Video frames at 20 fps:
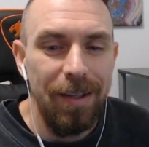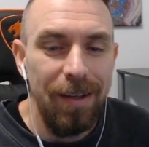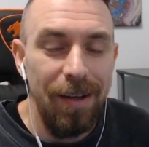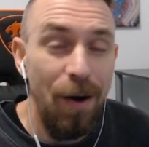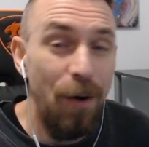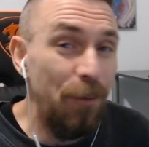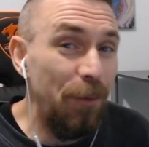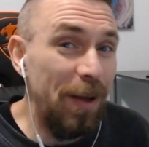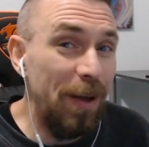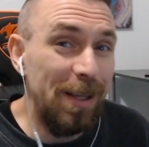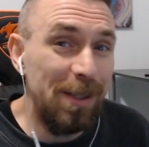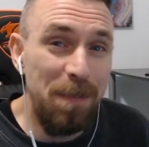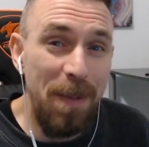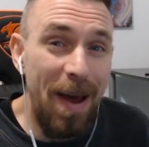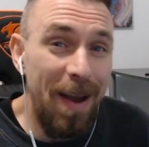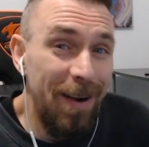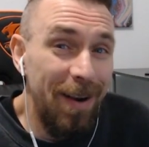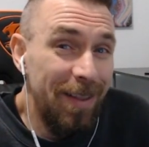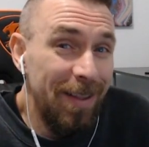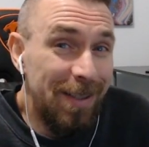Hopefully it's
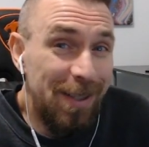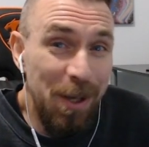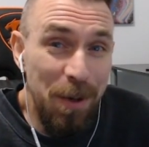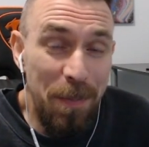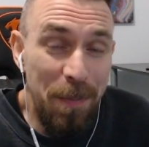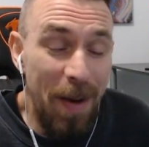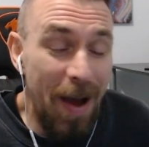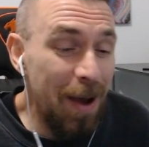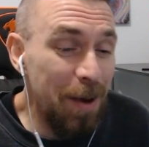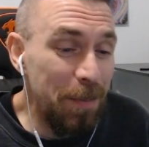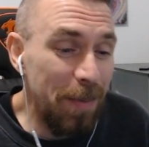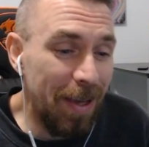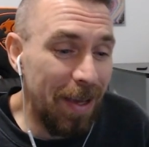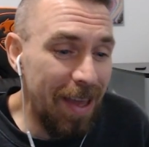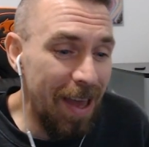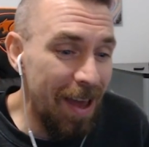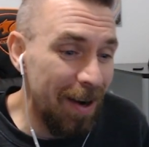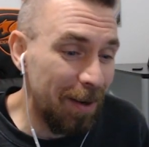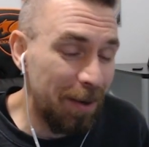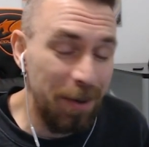better than two
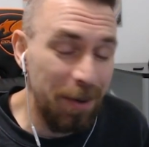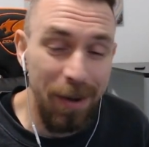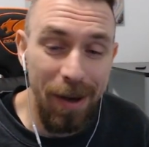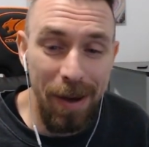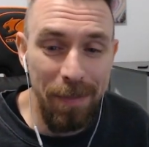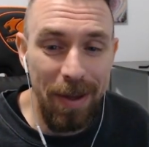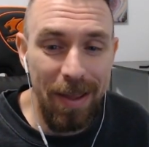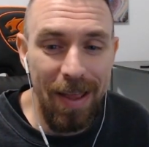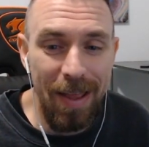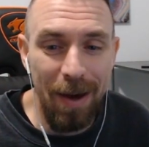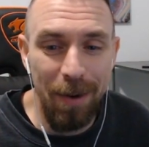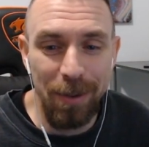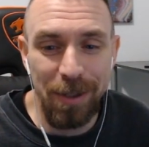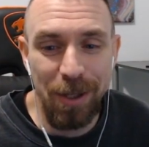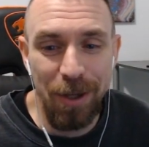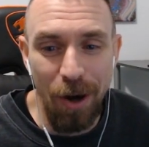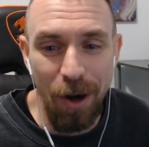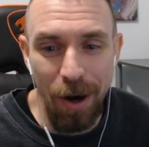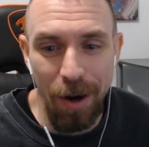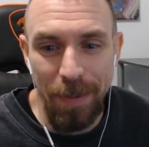biomechanical. I mean, that was
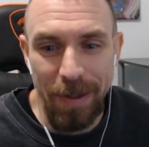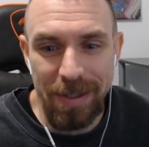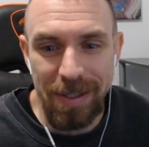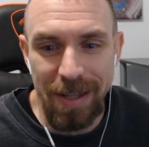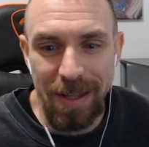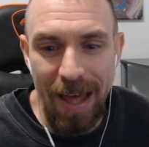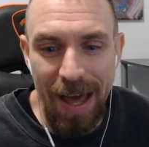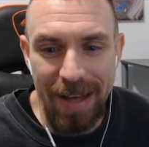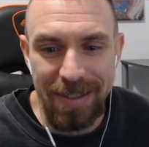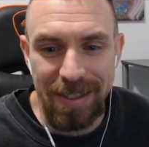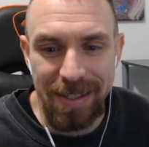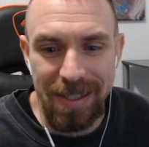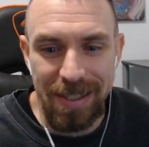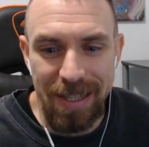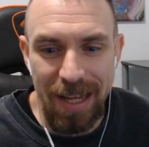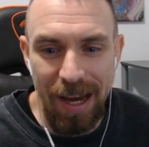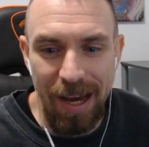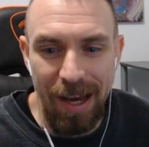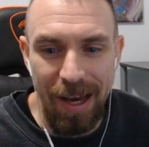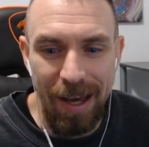garbage last
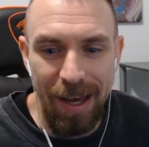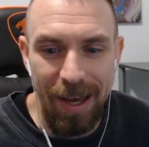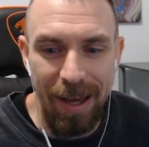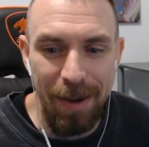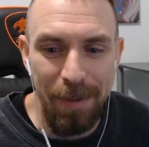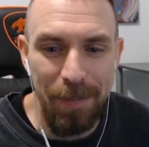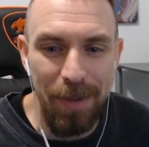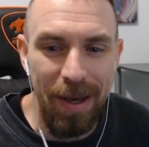time.